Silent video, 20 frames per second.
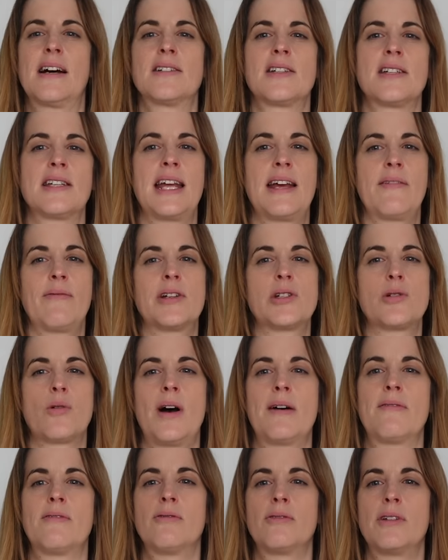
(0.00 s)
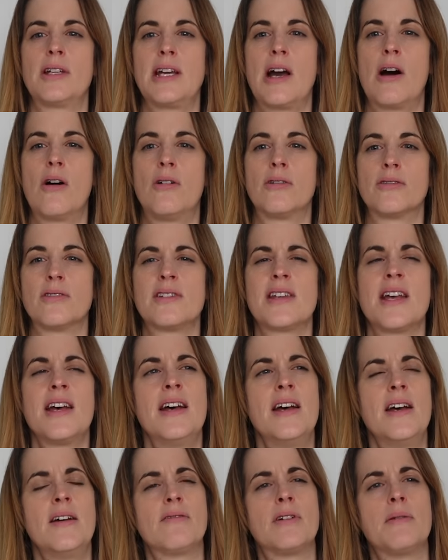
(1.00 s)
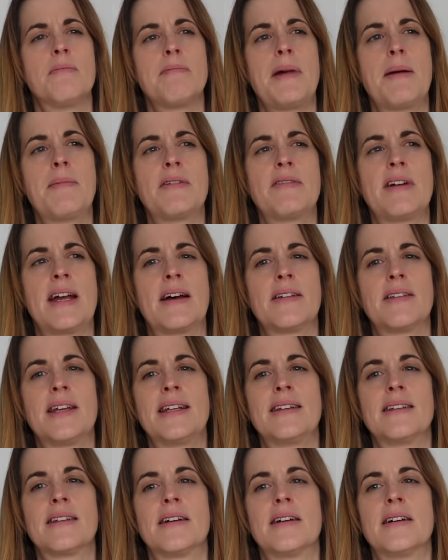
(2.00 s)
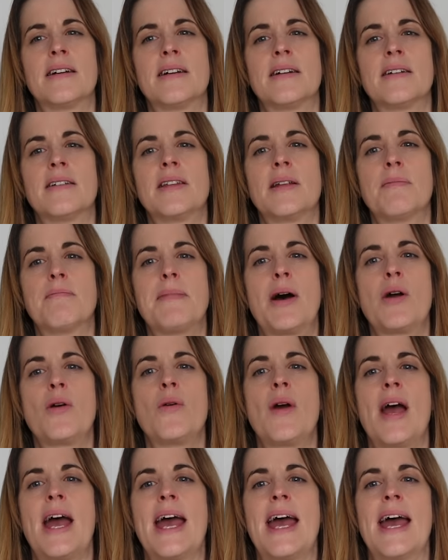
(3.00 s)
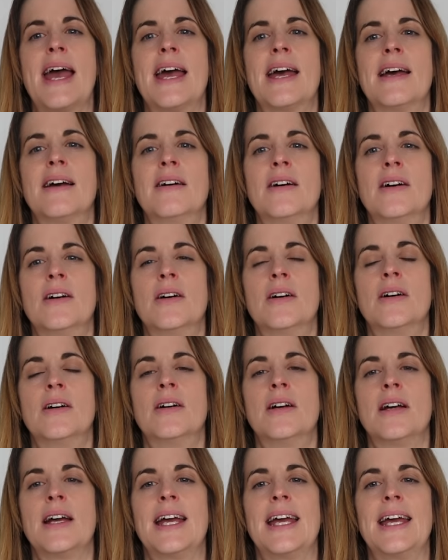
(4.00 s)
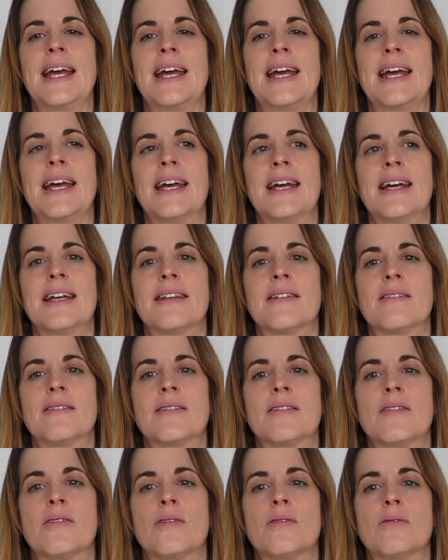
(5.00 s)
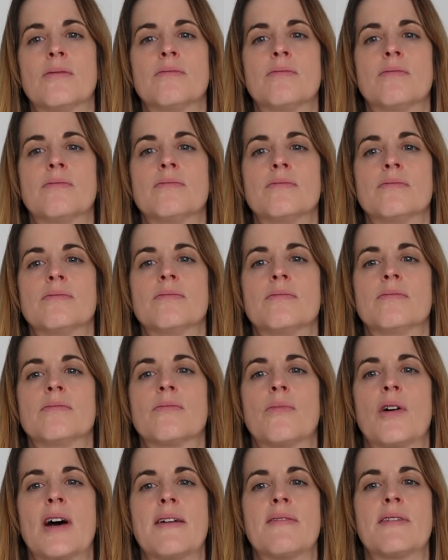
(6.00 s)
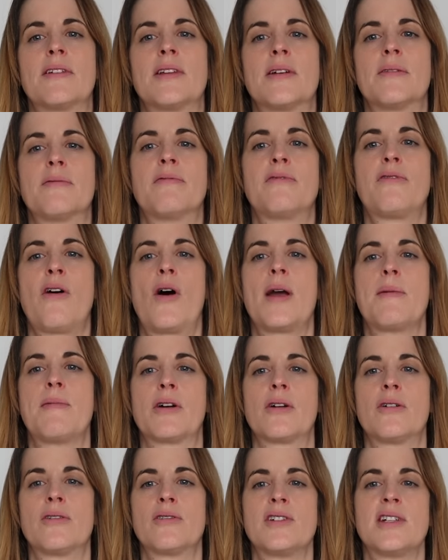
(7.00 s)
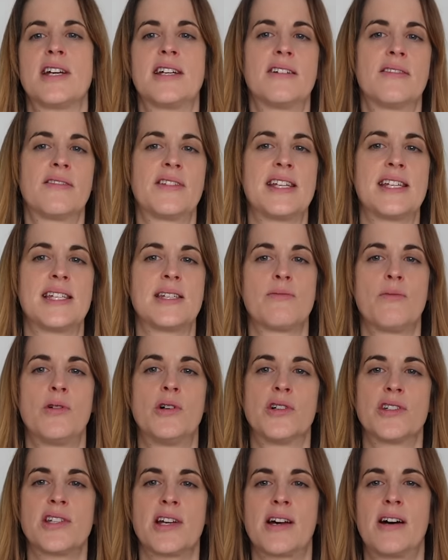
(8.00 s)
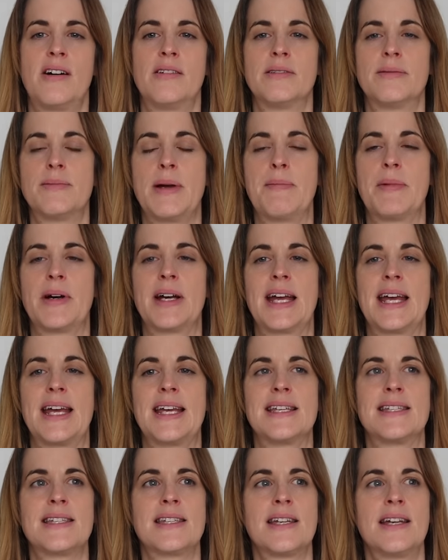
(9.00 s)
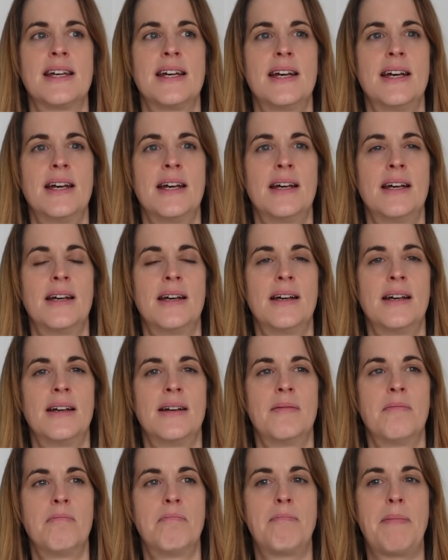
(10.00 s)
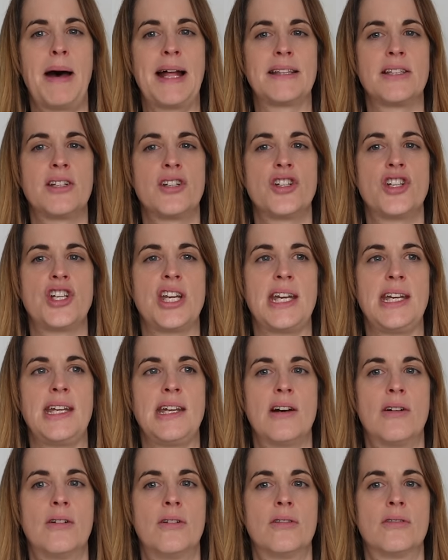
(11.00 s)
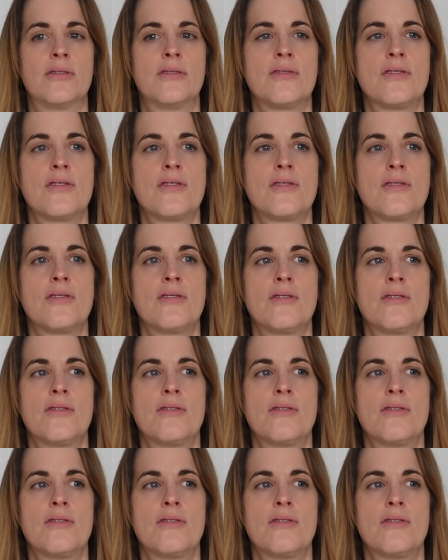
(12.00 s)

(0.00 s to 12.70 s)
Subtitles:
underneath, which will have all the yarns. From memory, I think the mohair here, or whatever the fibre content of this was, I can't remember, is Bunchy Yarns.